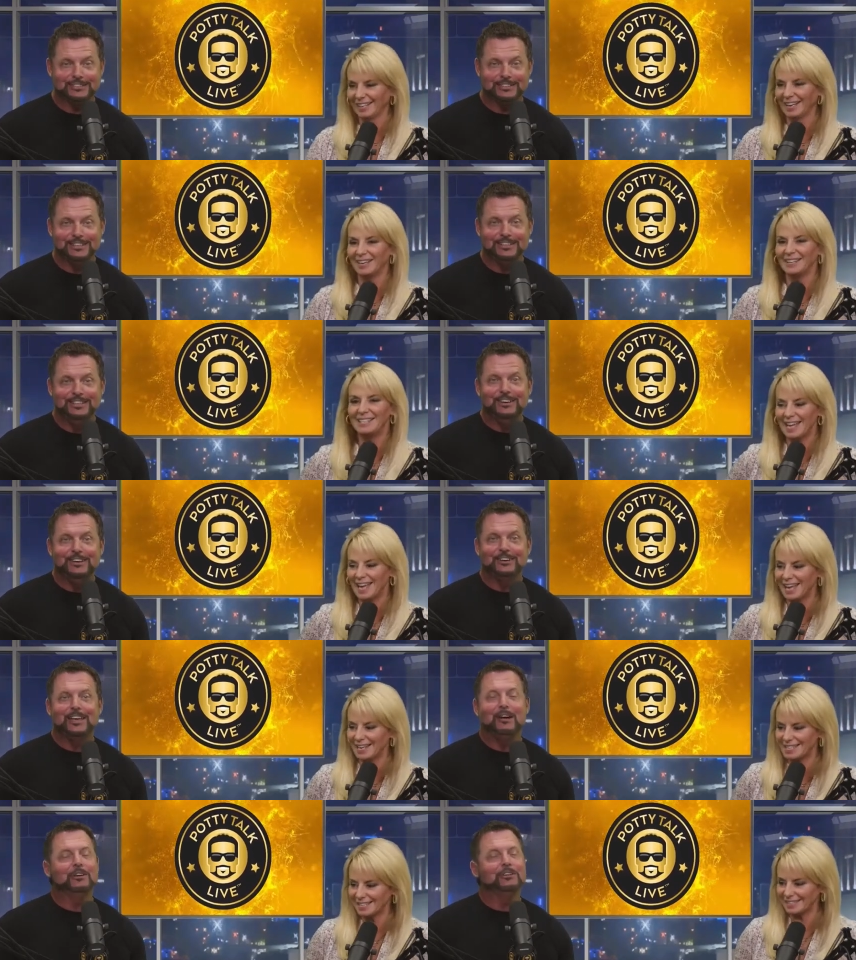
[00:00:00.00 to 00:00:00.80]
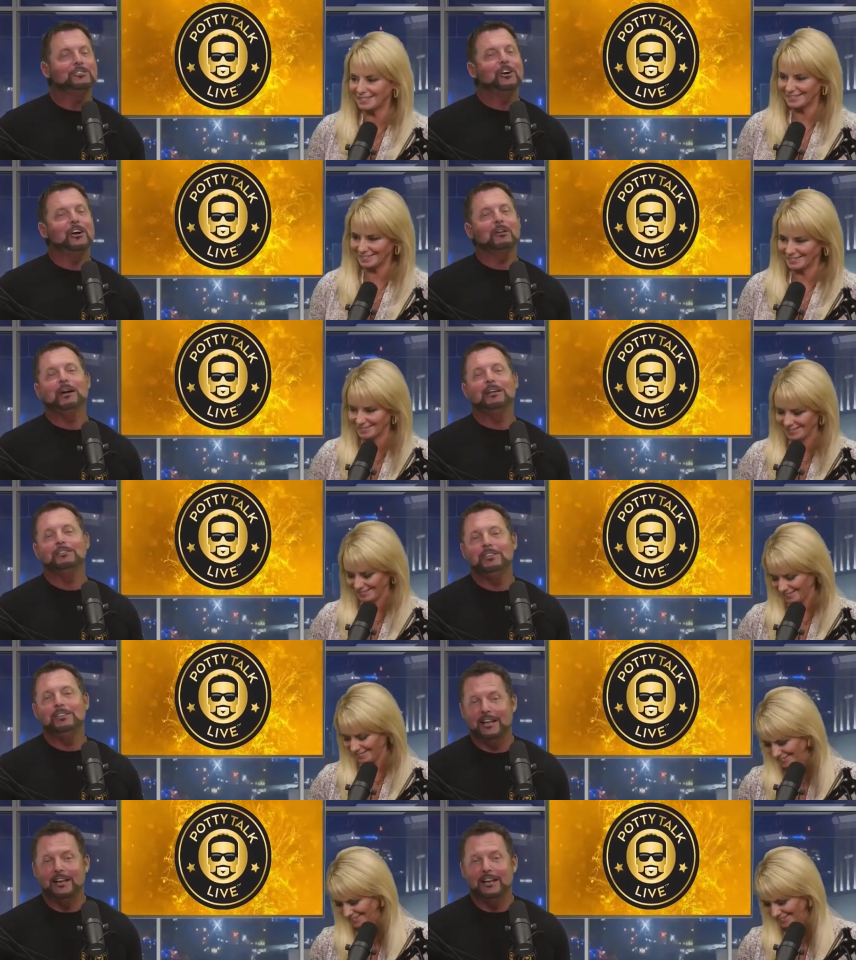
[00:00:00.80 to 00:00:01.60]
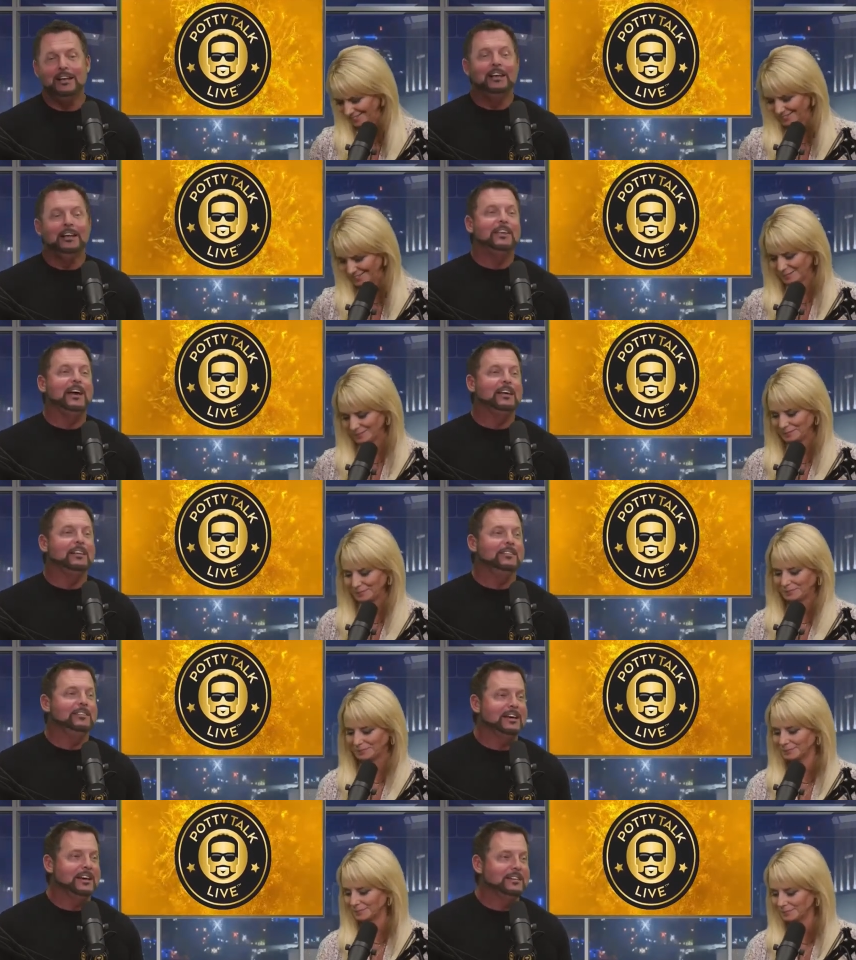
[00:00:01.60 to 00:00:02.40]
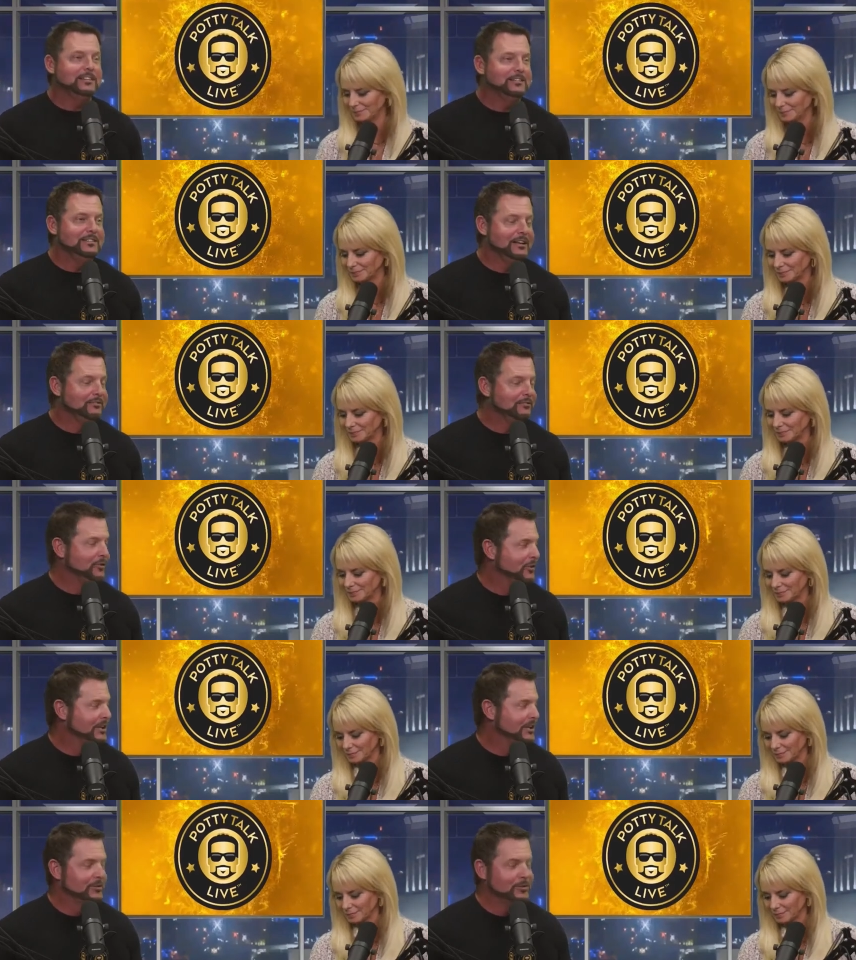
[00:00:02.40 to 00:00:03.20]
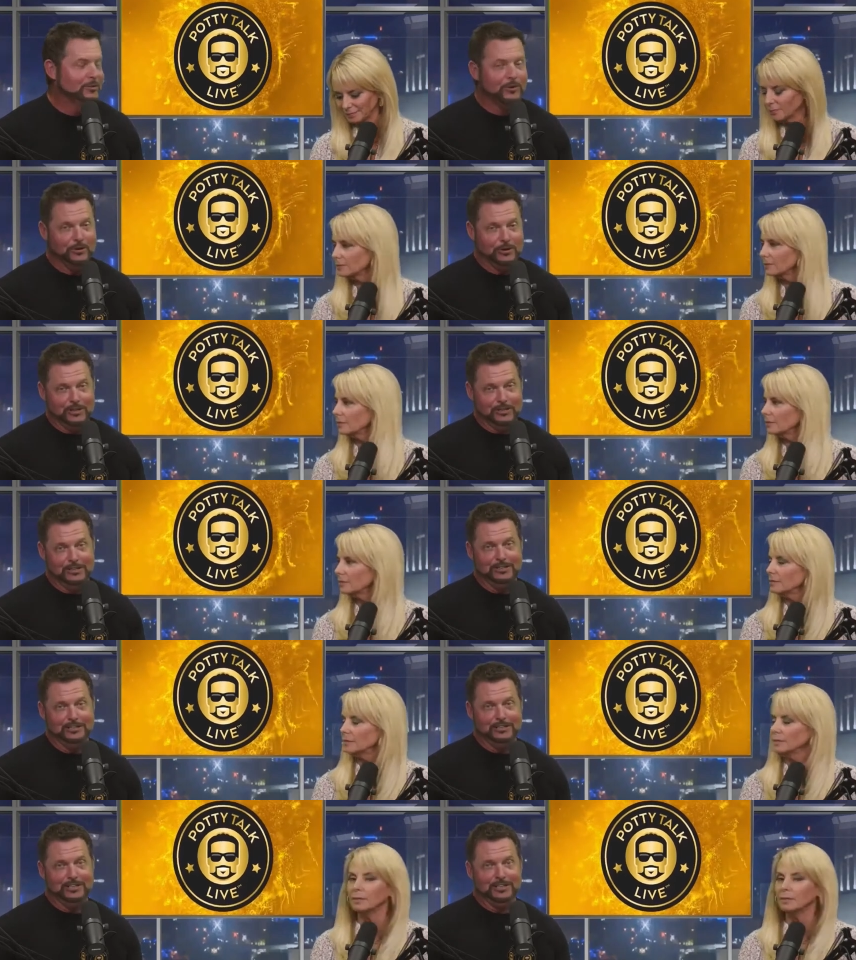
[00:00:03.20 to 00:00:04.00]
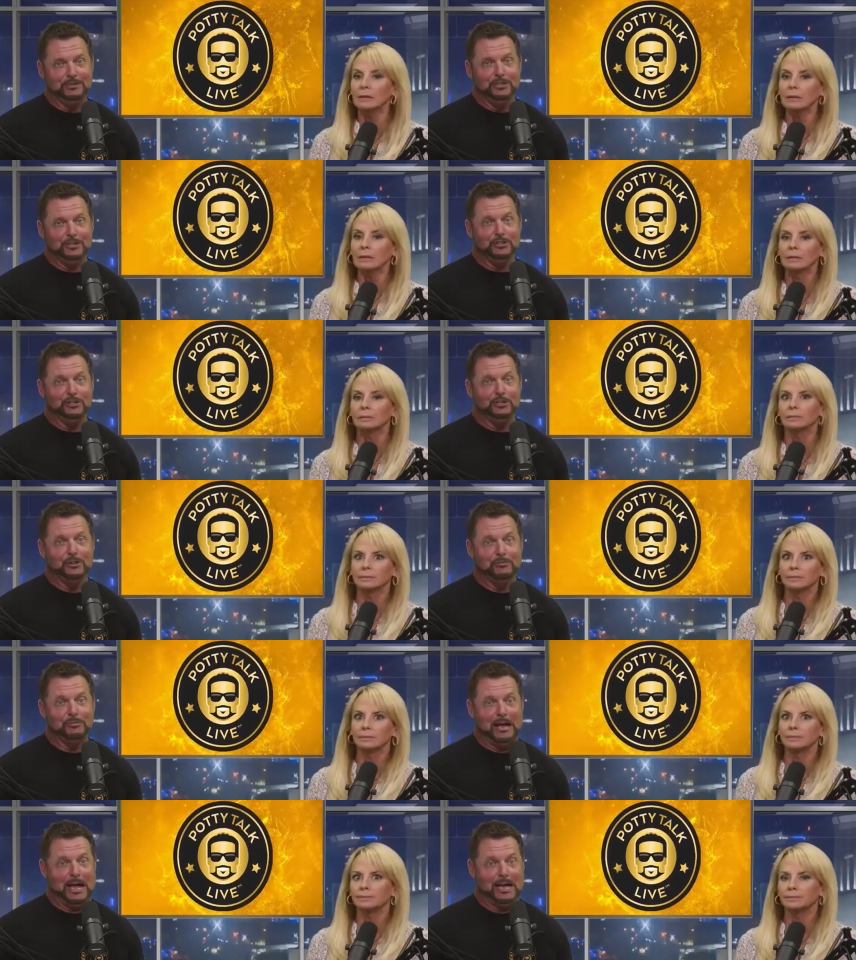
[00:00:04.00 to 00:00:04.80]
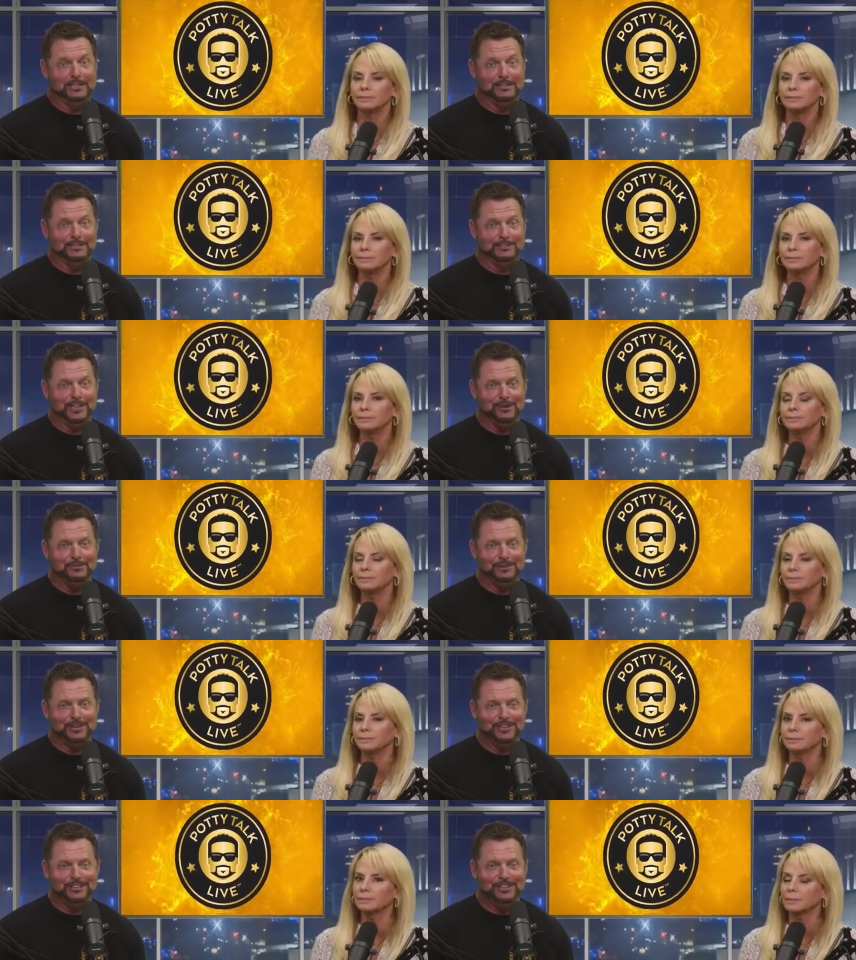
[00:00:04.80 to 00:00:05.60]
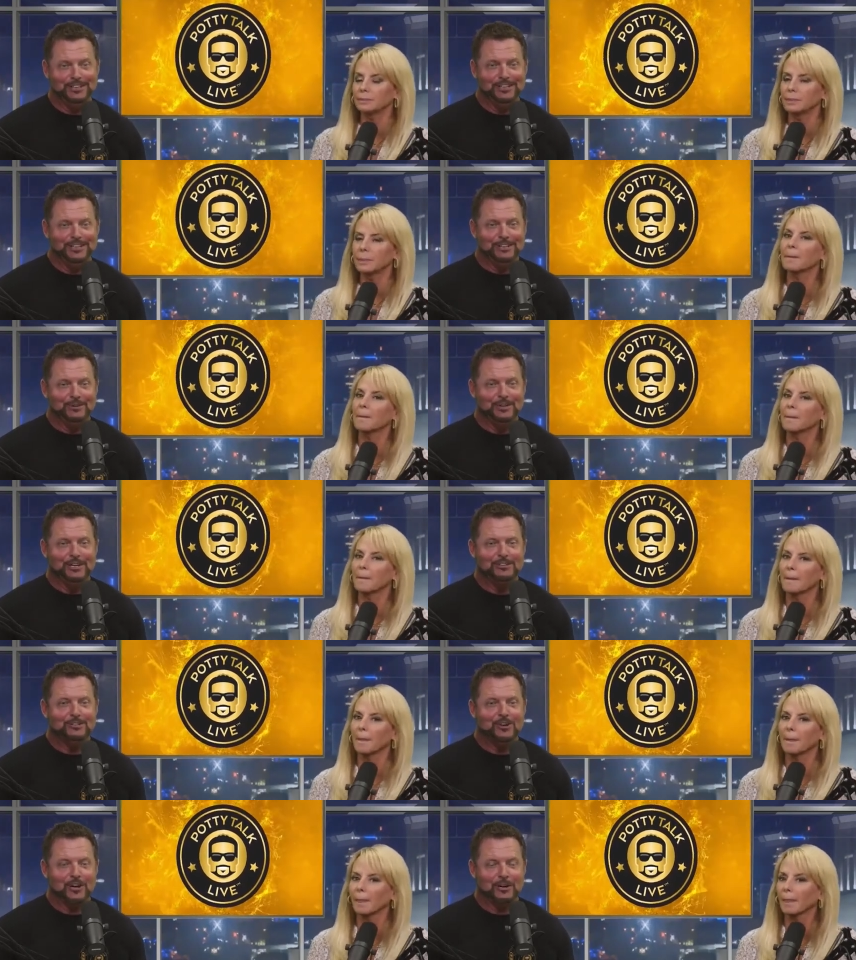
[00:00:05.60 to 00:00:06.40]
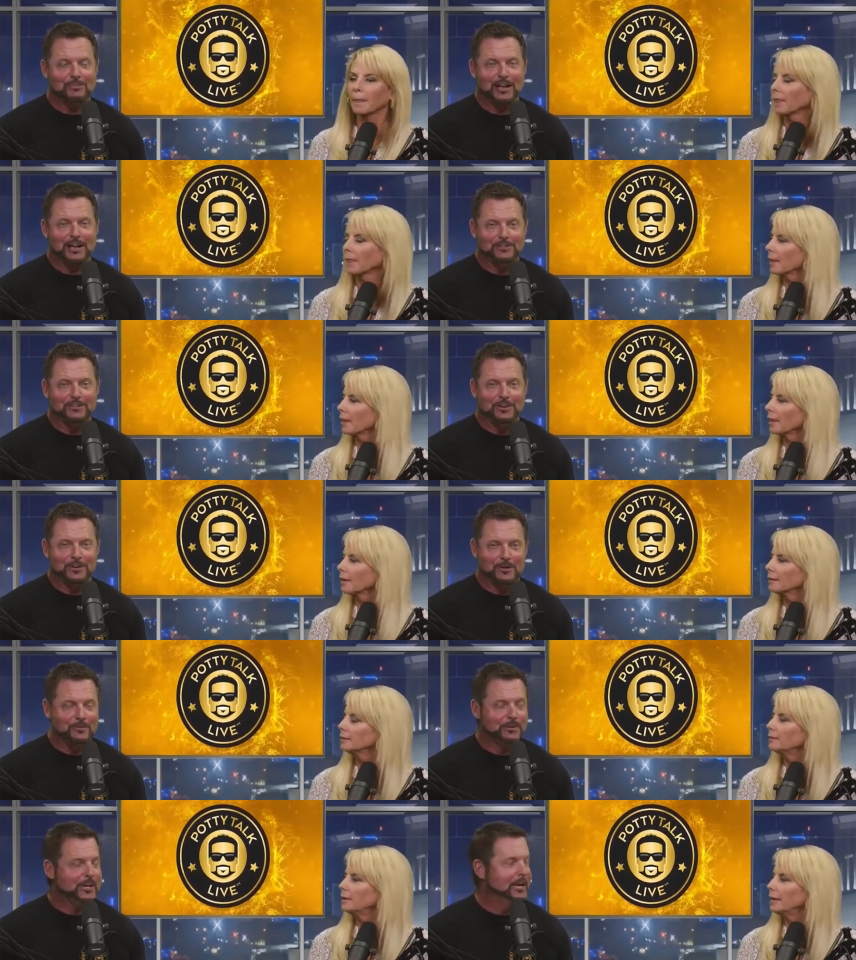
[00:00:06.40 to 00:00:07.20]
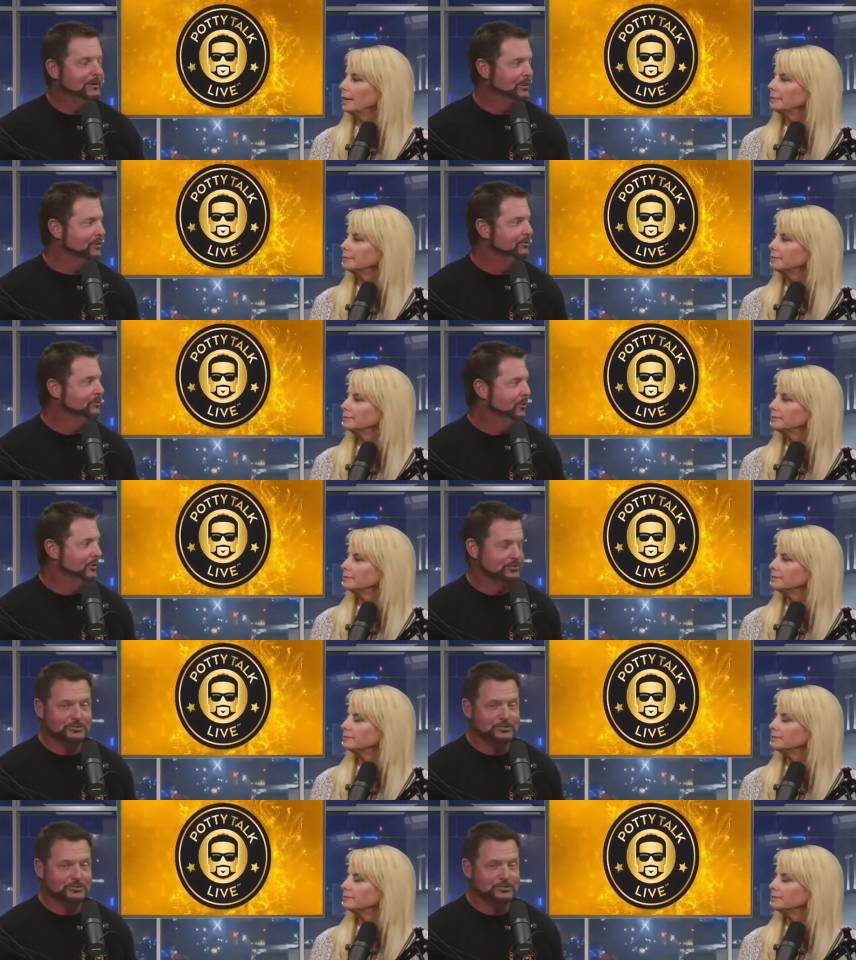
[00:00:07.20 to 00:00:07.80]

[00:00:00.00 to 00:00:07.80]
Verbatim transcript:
Speaker 1: on debt. Okay, we're gonna talk about mm-hmm. debt. Mm-hmm. That that that four letter word that can mm-hmm. be good or bad. Okay, mm-hmm. we're gonna we're gonna talk about it though. Okay, I'm looking forward. So